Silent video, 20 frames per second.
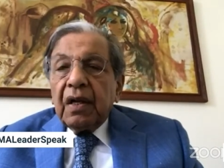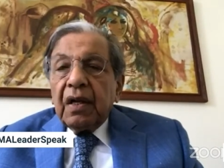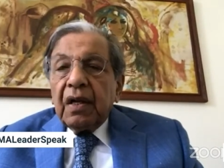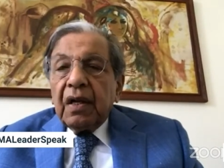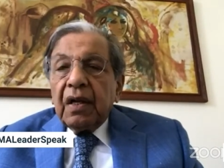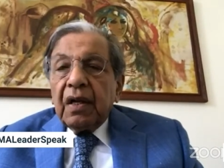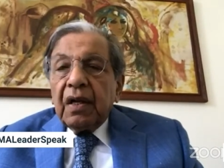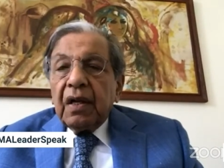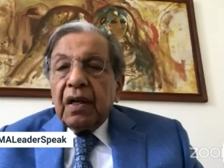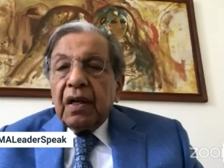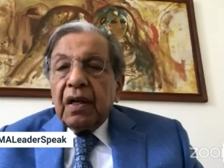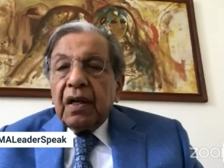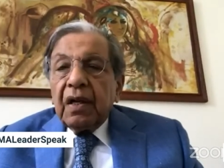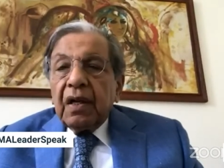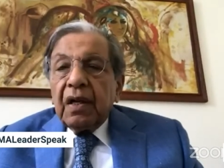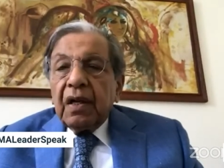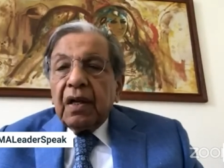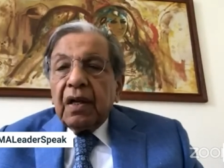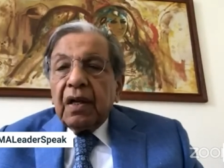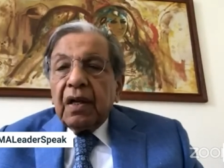This is
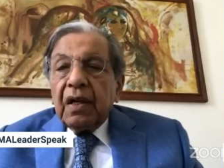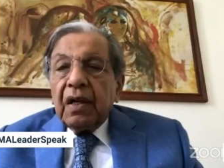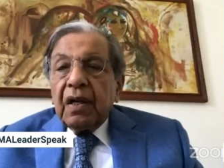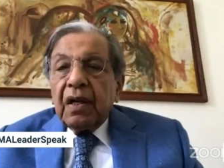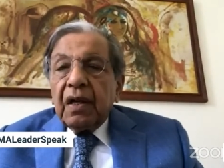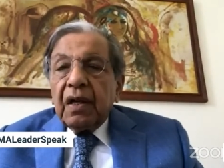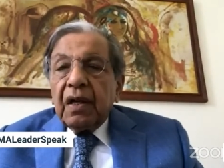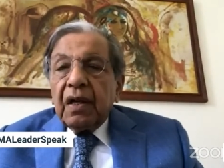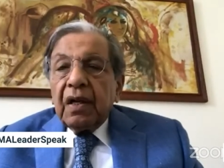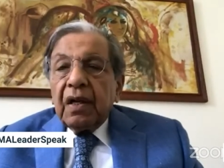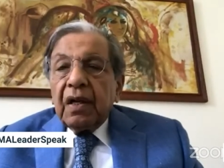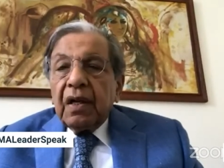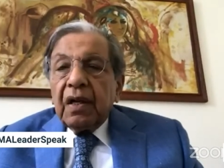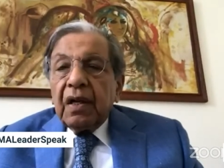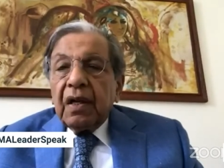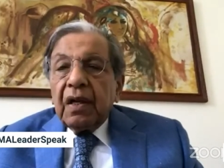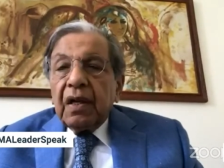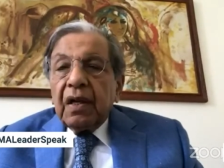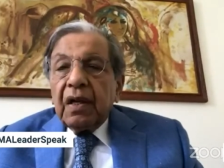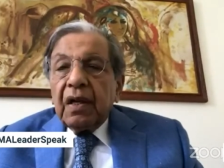another area
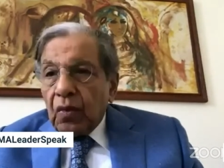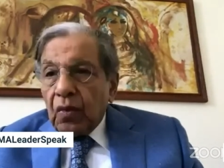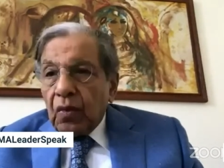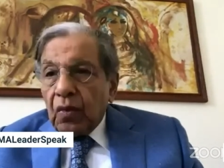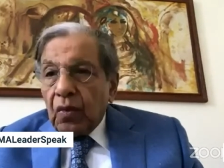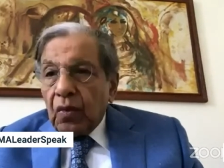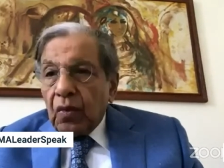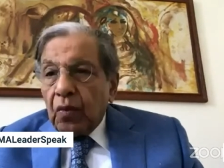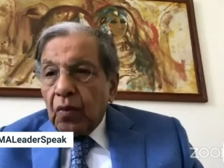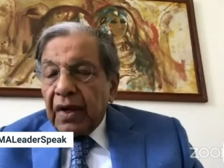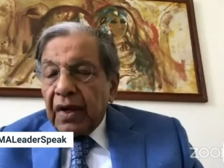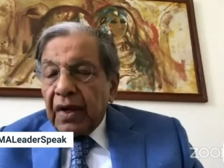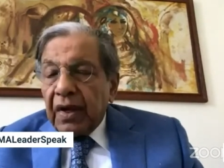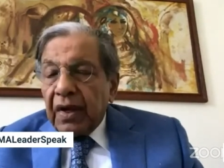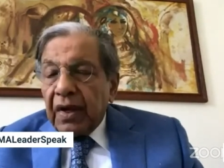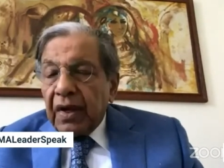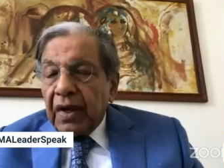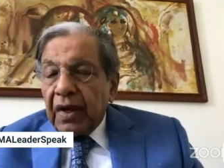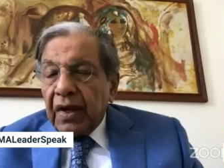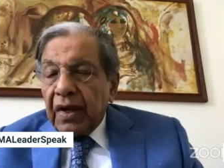
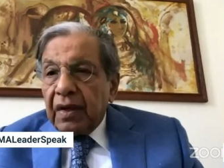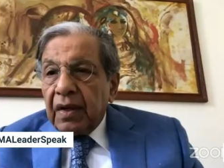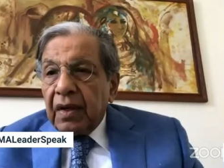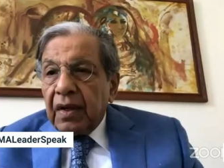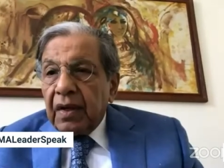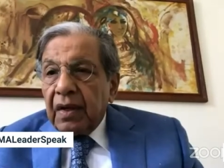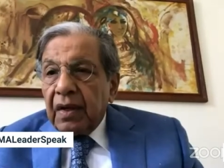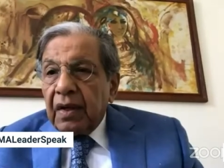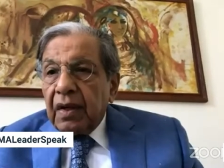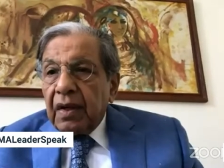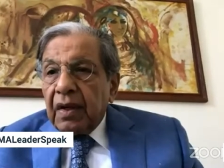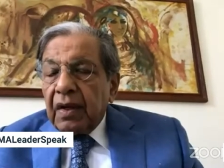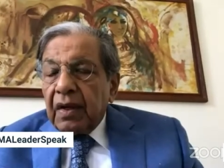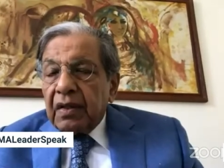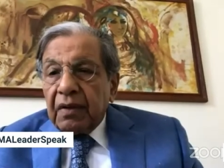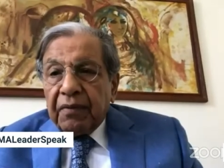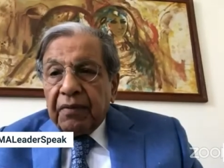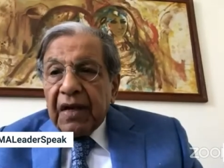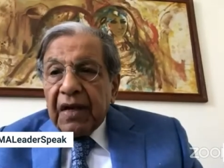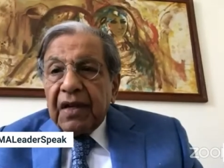where
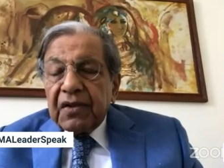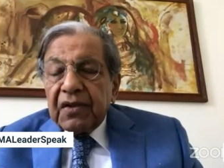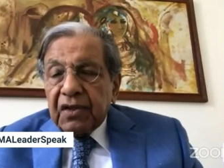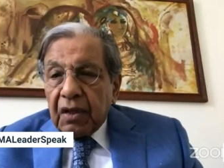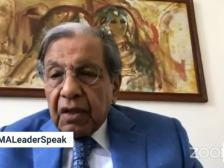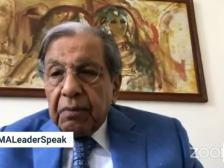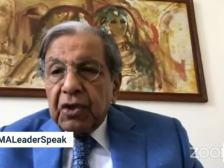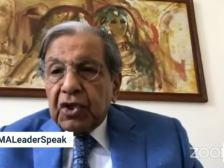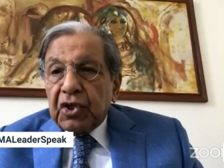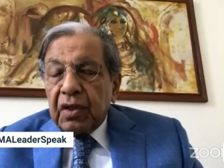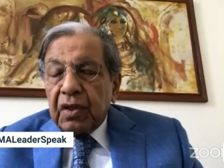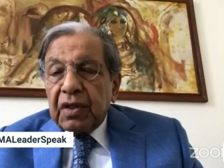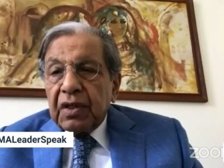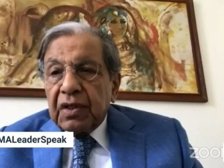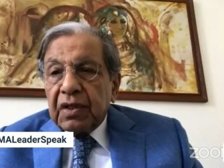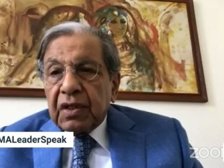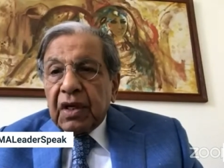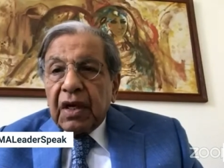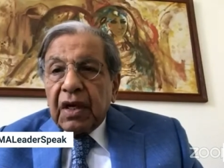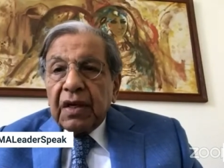the Finance Commission
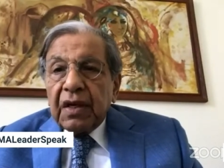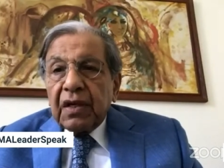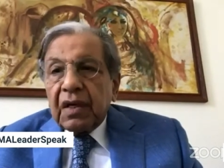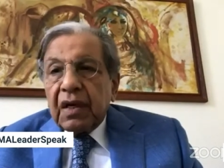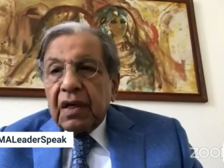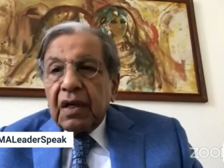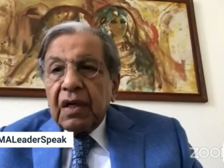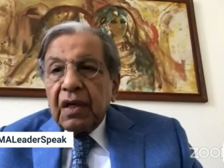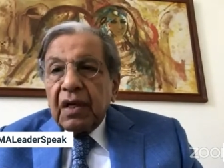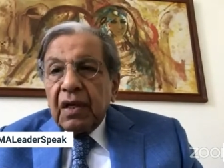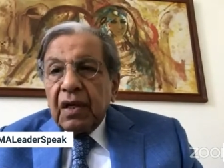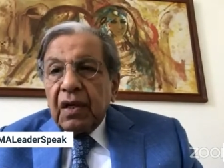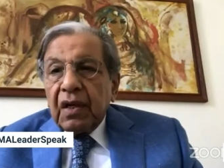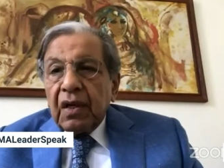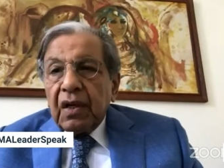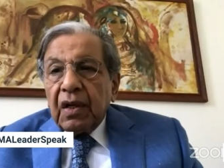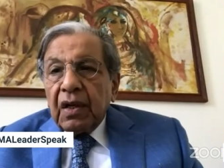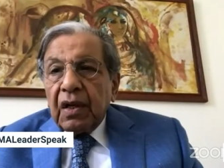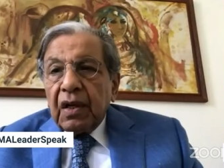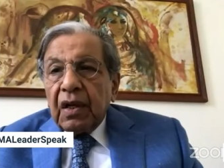is currently
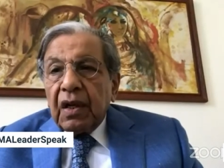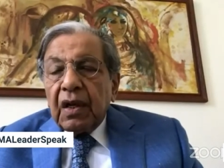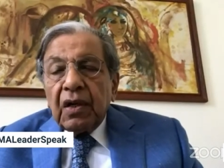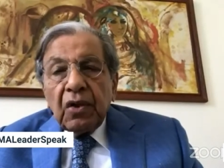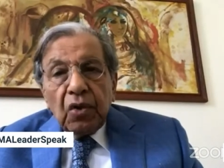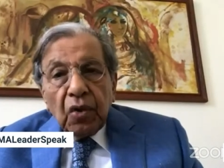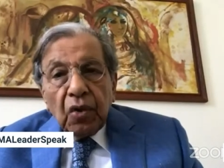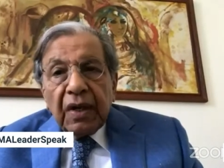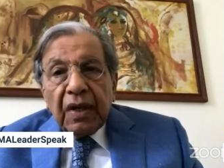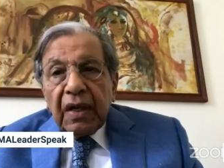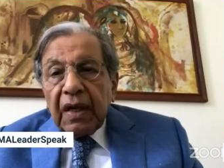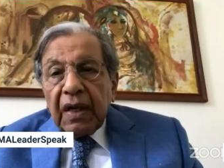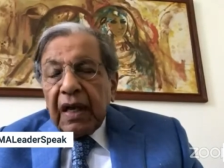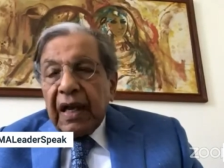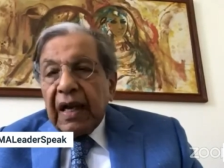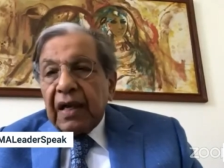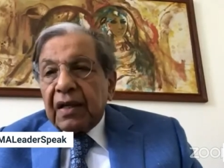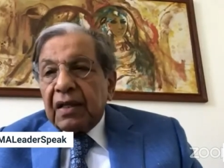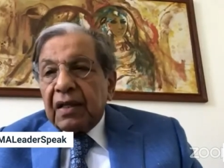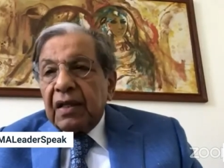looking at
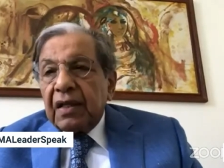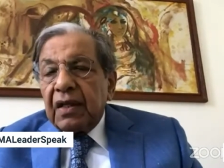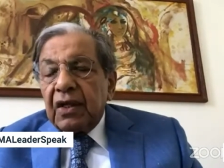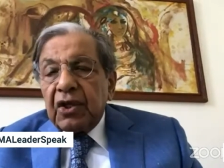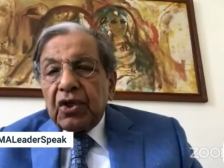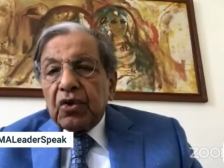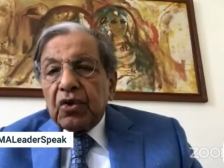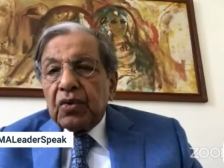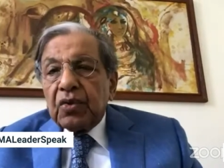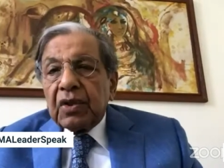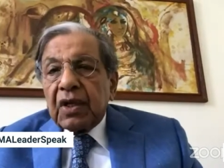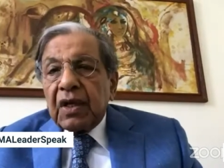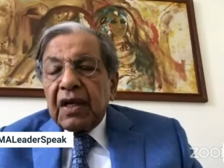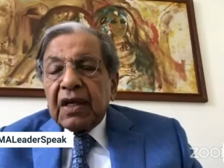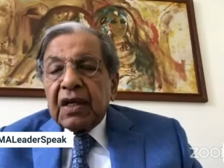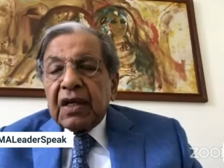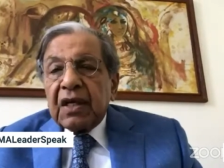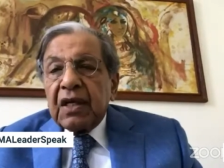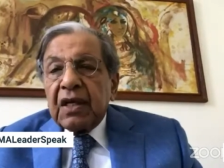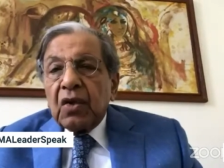the issues
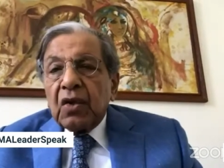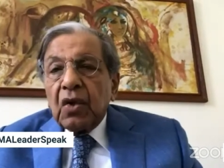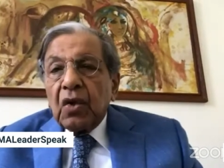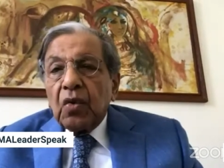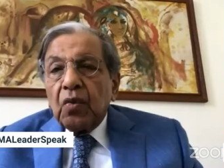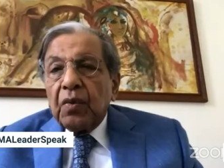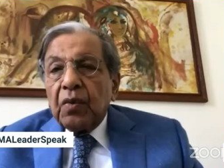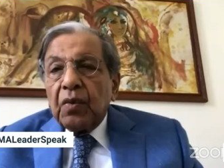connected with the